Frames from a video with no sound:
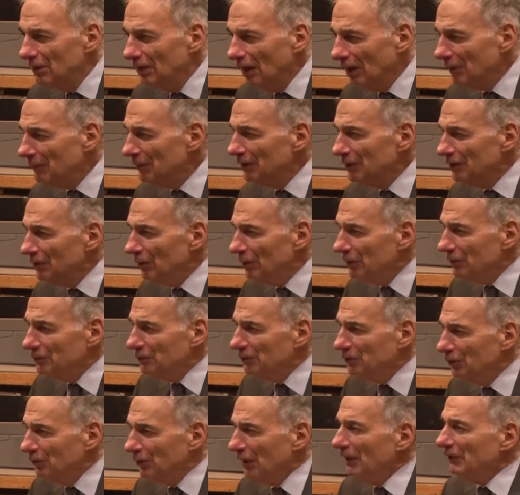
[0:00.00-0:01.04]
I mean,
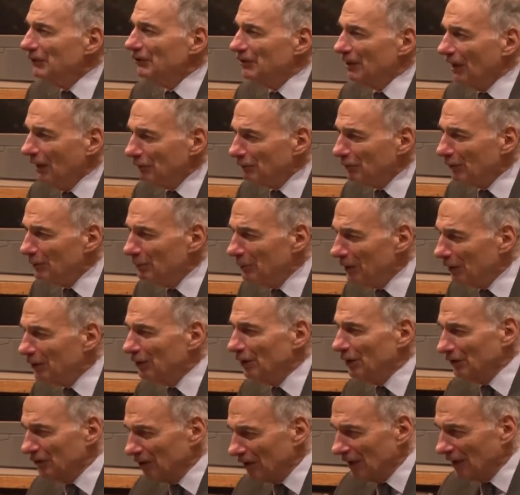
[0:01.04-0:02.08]
do they suffer
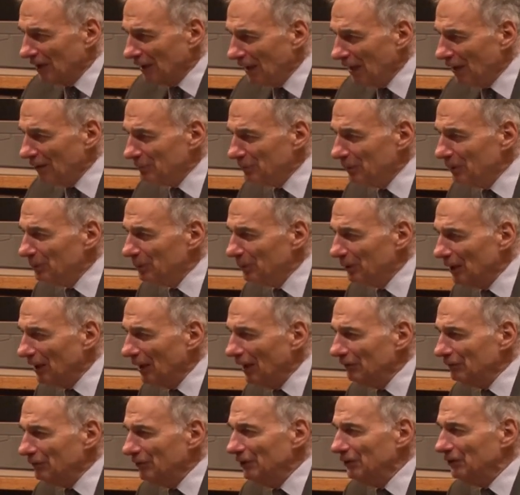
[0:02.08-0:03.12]
because they allow people to
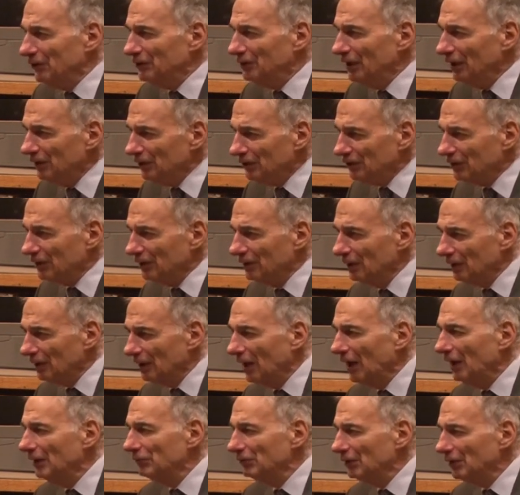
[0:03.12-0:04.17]
have these decent
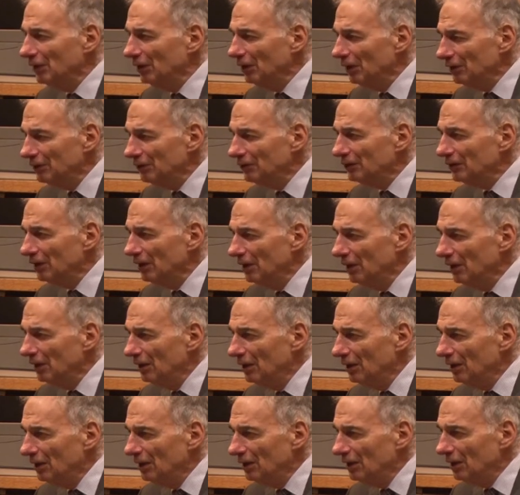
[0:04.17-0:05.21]
livelihoods?
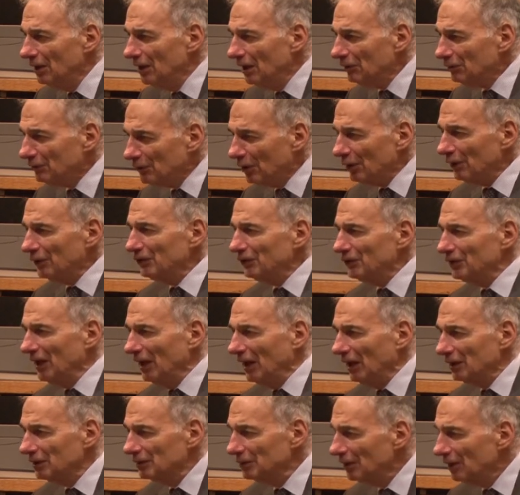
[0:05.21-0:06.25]
Of course
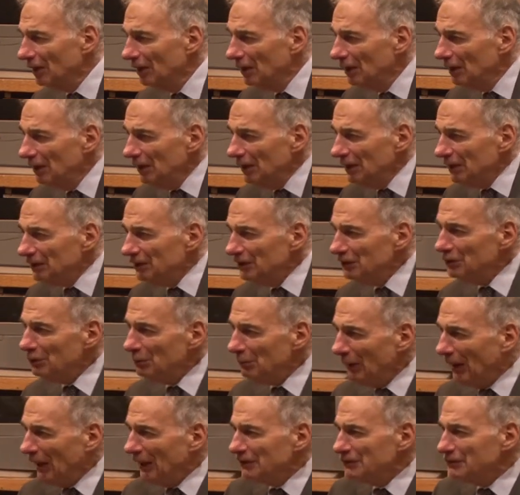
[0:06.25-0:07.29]
not. Can you
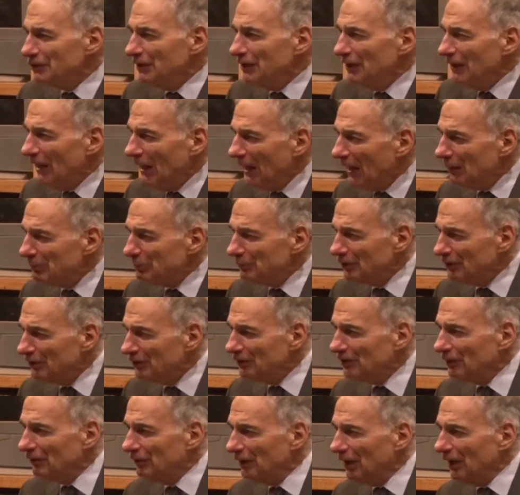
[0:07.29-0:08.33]
imagine the
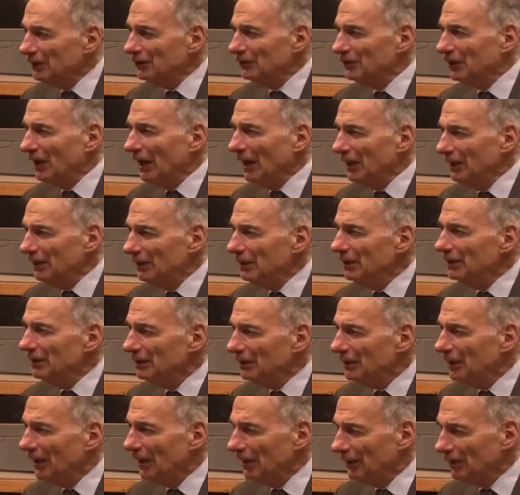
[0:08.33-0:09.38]
absence of anxiety in
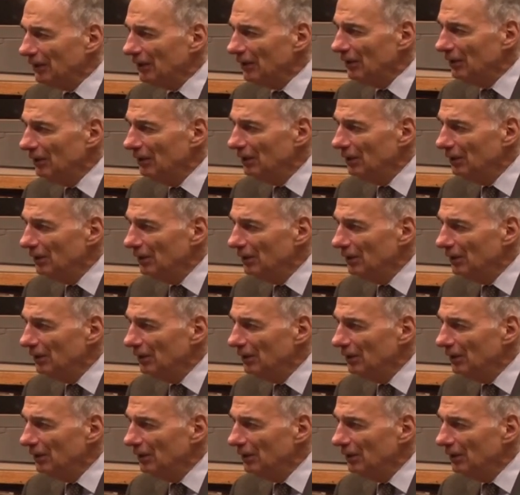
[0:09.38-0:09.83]
Canada?